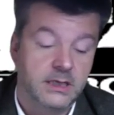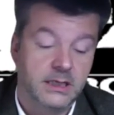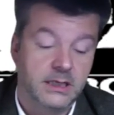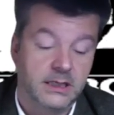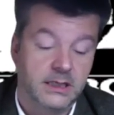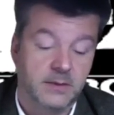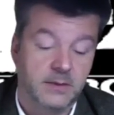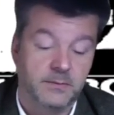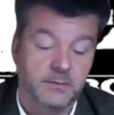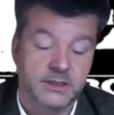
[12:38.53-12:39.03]

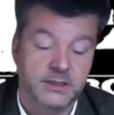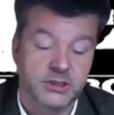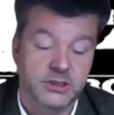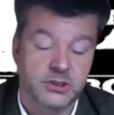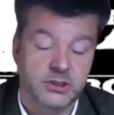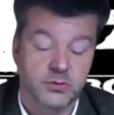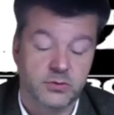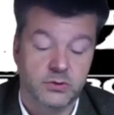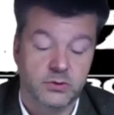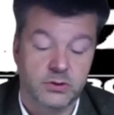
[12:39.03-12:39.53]
can be
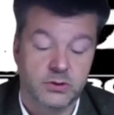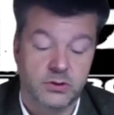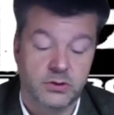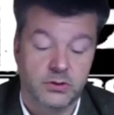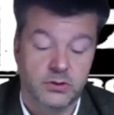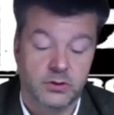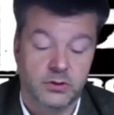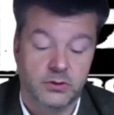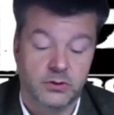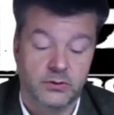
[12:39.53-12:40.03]
stored
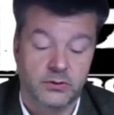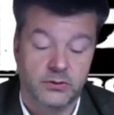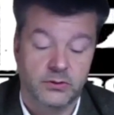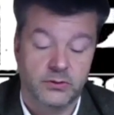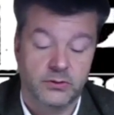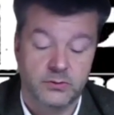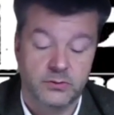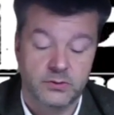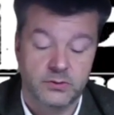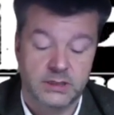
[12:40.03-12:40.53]
on
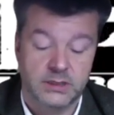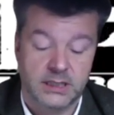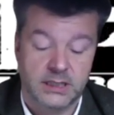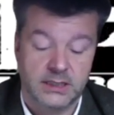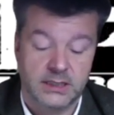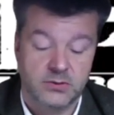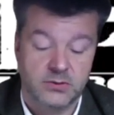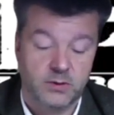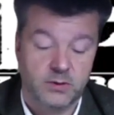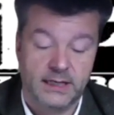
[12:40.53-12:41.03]
those
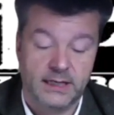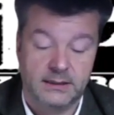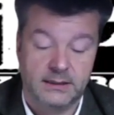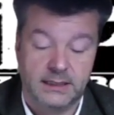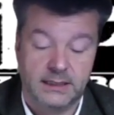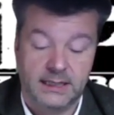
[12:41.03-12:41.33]
as well.